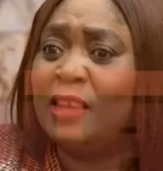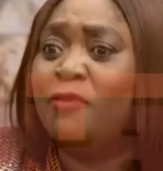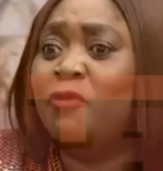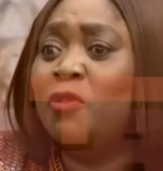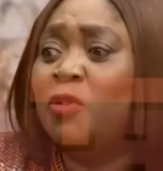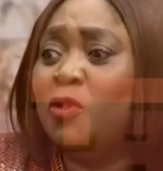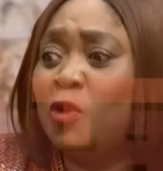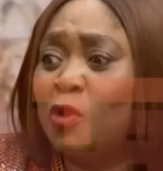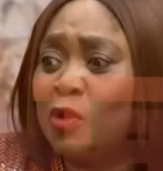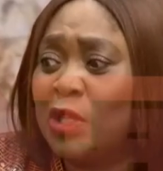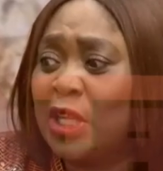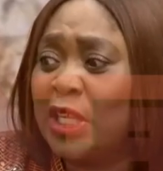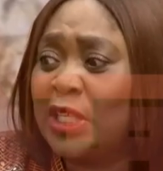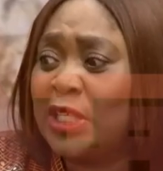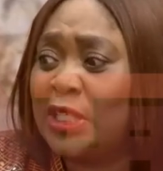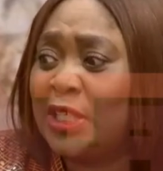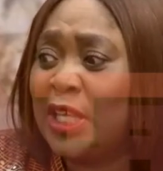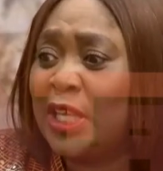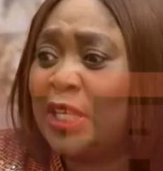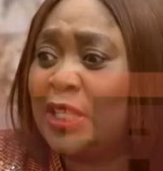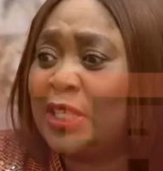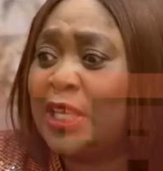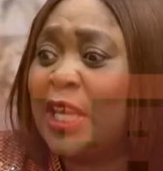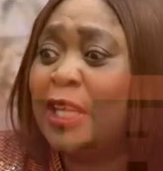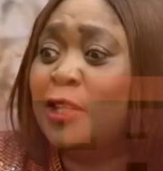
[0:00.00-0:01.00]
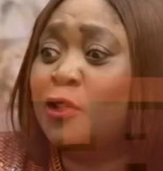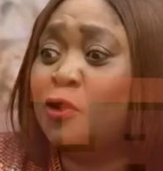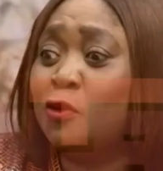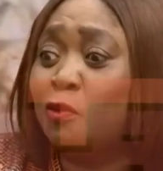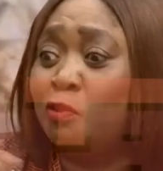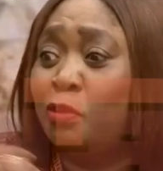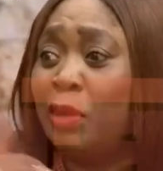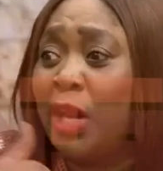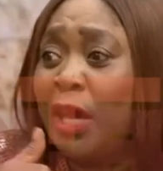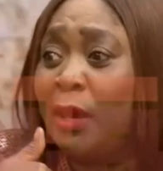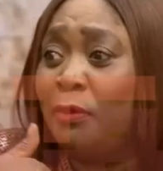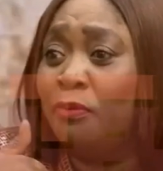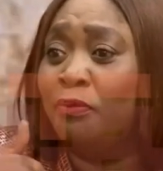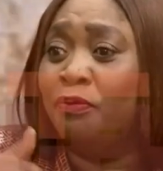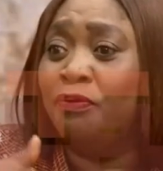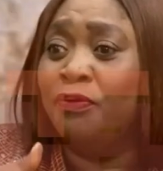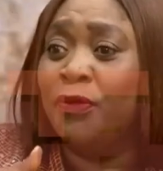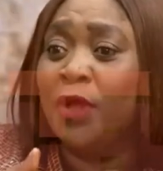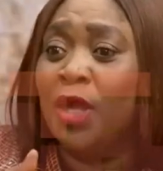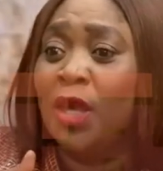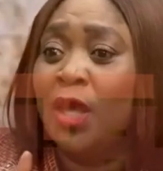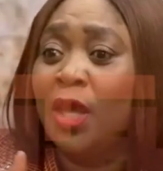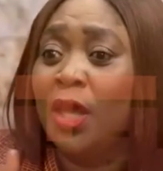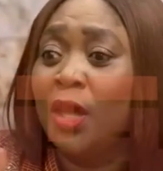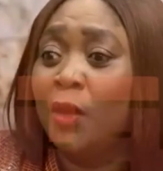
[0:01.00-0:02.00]
even though they tend to blame
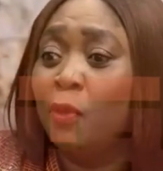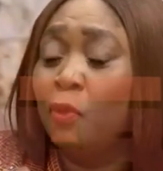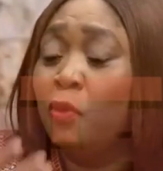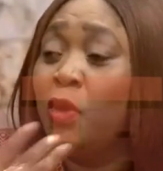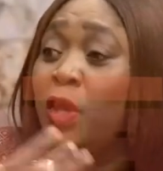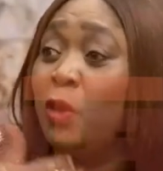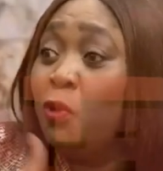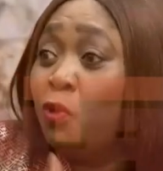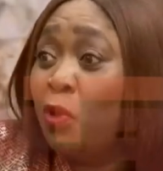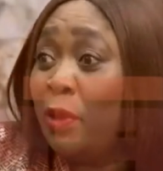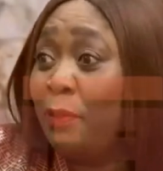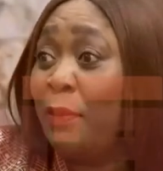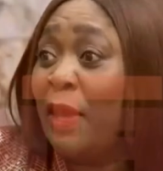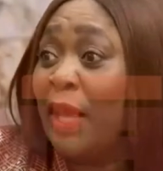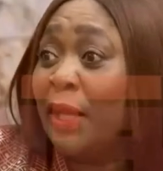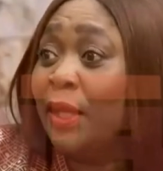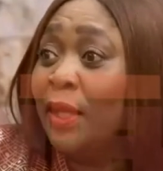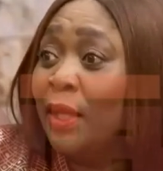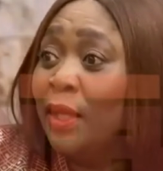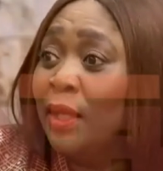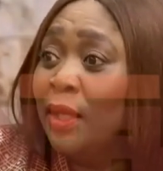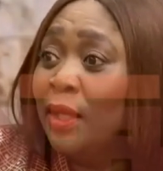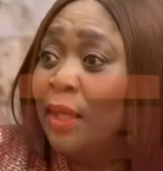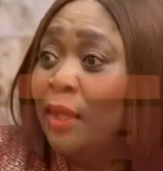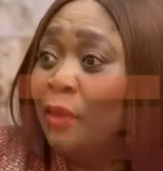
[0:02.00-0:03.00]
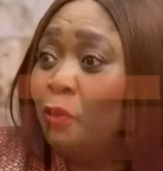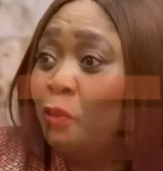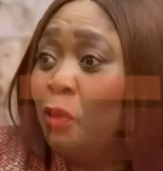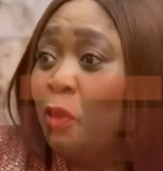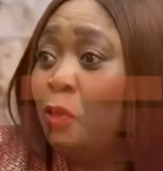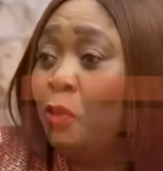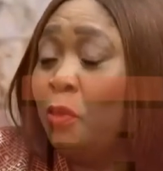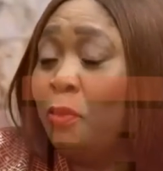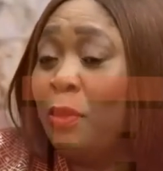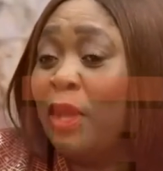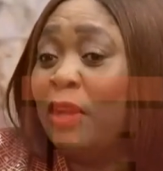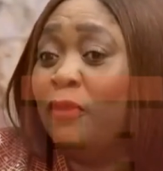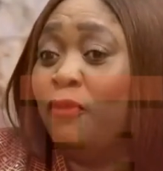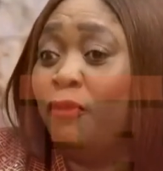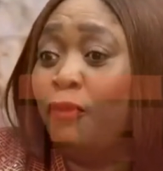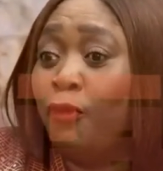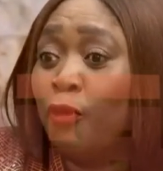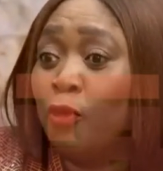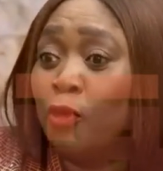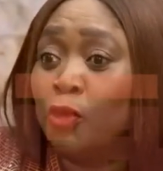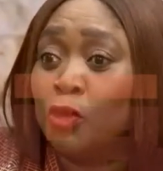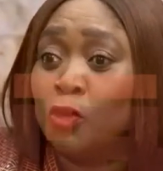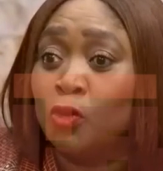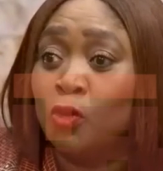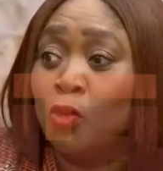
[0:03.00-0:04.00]
we women
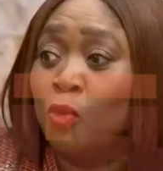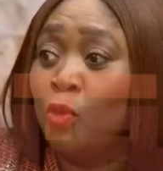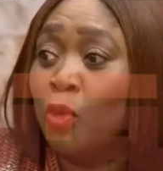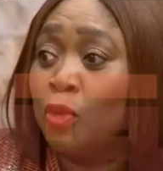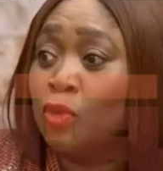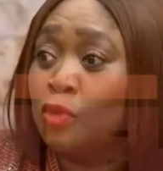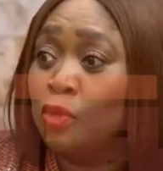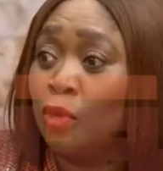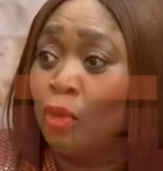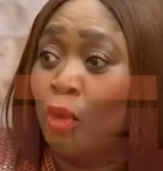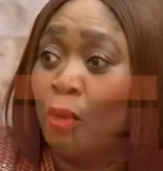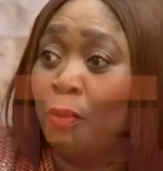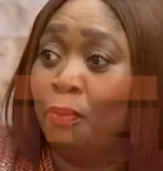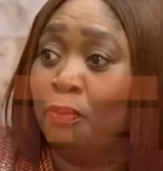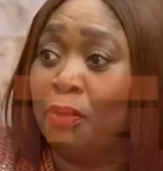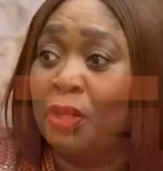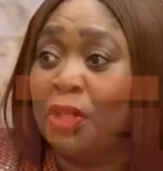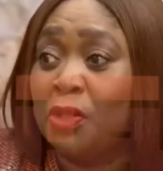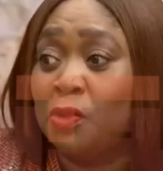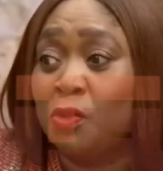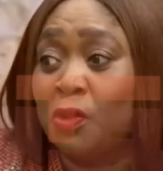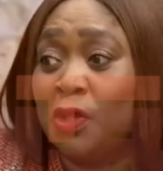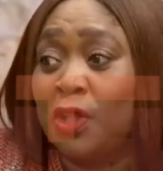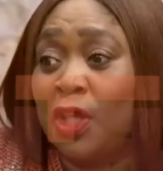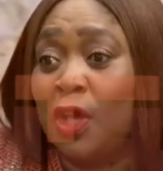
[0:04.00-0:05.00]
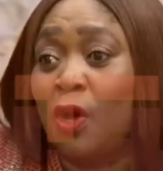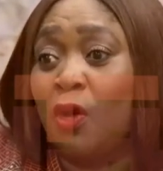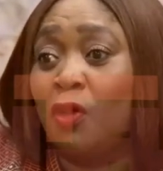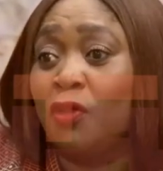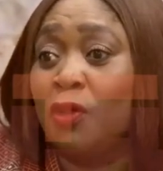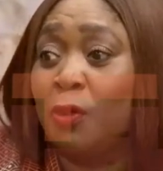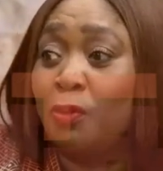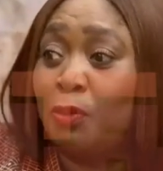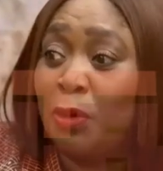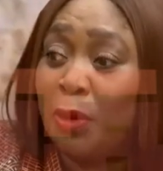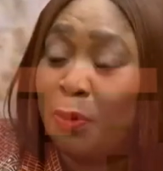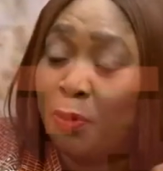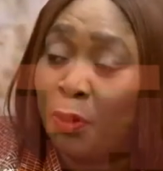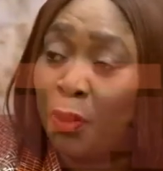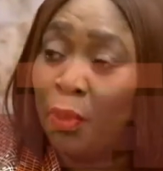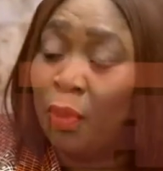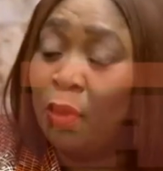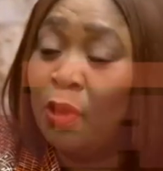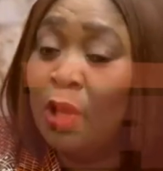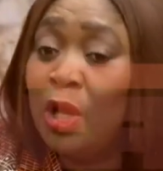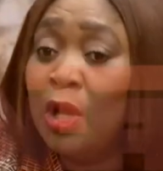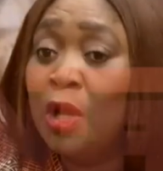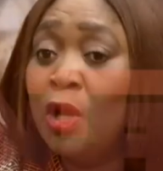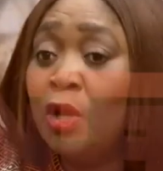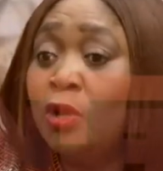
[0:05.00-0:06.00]
folks who want to compete with the other people,
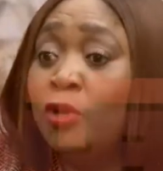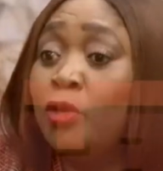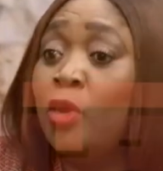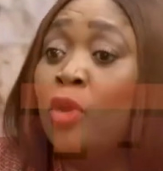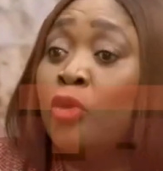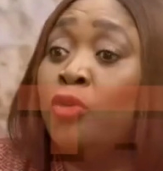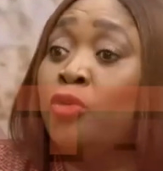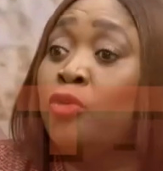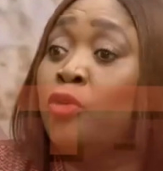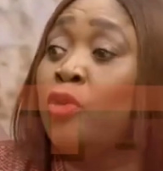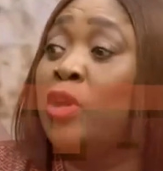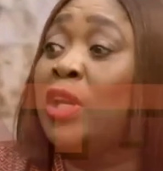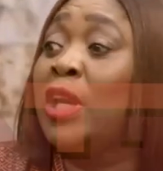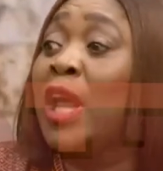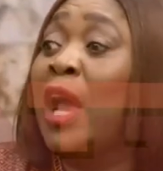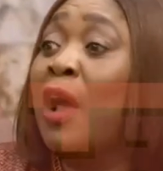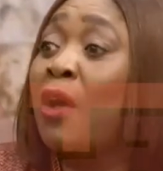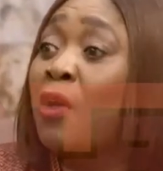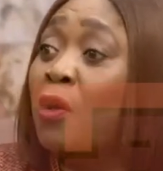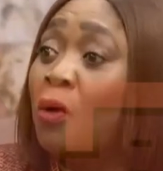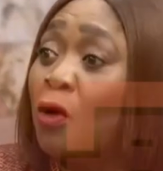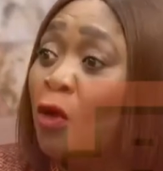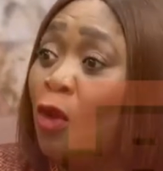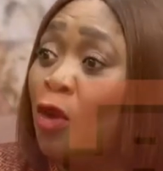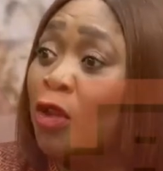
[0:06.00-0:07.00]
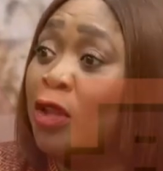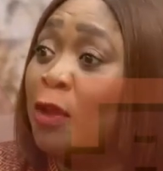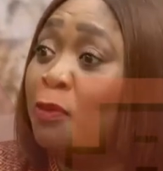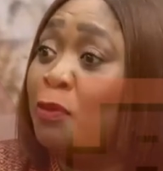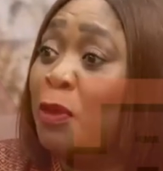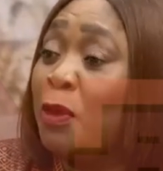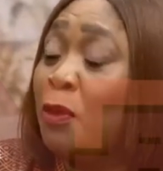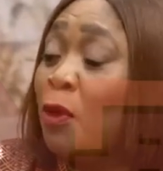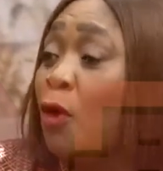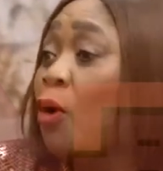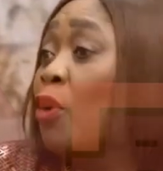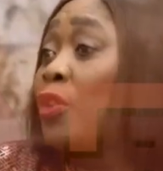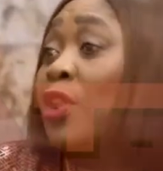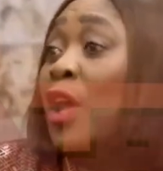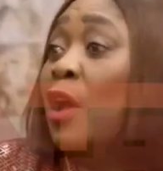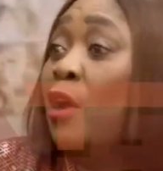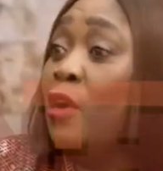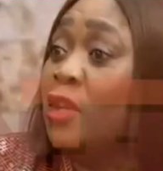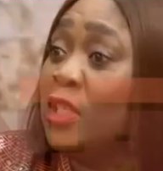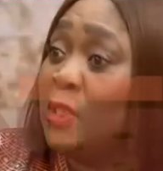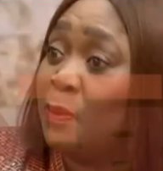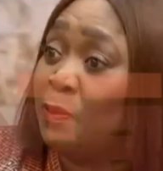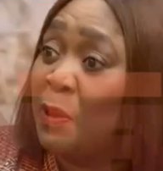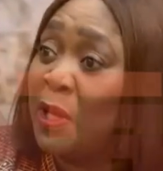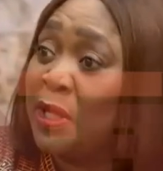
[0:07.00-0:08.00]
not knowing how other
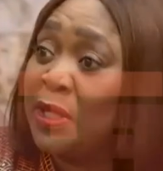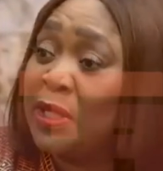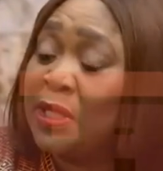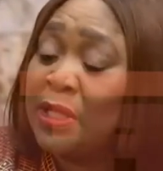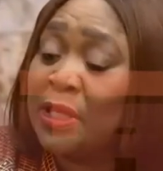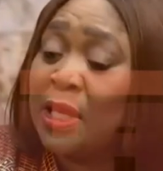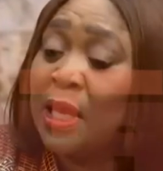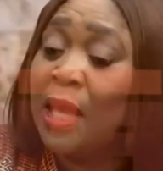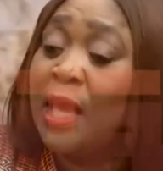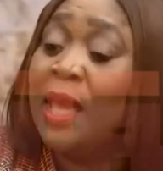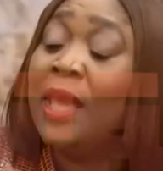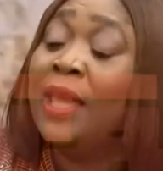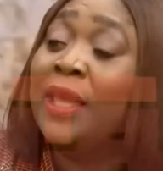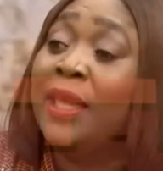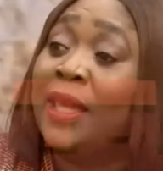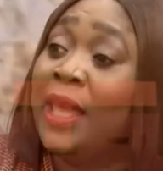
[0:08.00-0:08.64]
husbands mm-hmm.